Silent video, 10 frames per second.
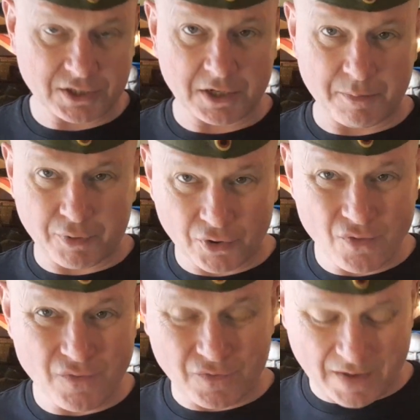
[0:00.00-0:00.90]
is an
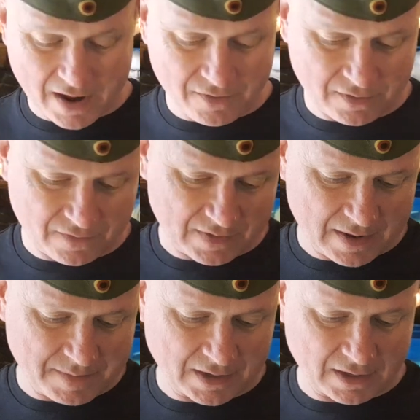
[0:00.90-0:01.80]
improved variant of
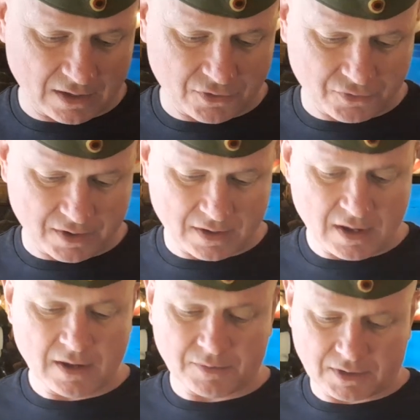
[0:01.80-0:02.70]
an M93,
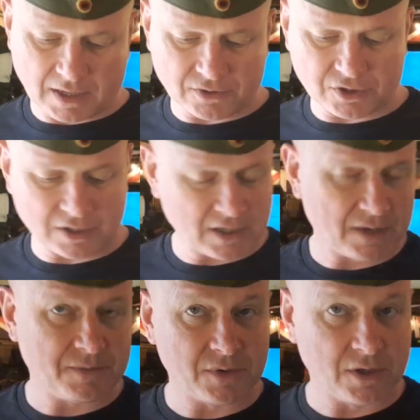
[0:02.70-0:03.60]
but again
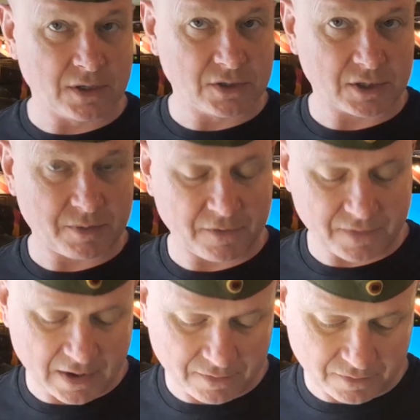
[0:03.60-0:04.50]
chambered in
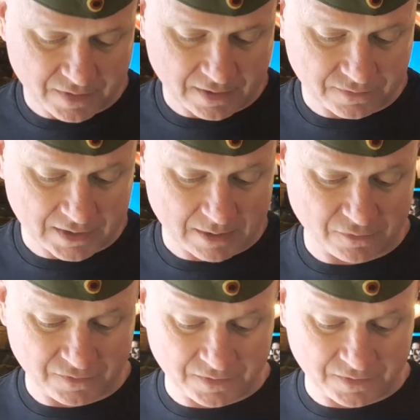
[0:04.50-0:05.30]
6.5 times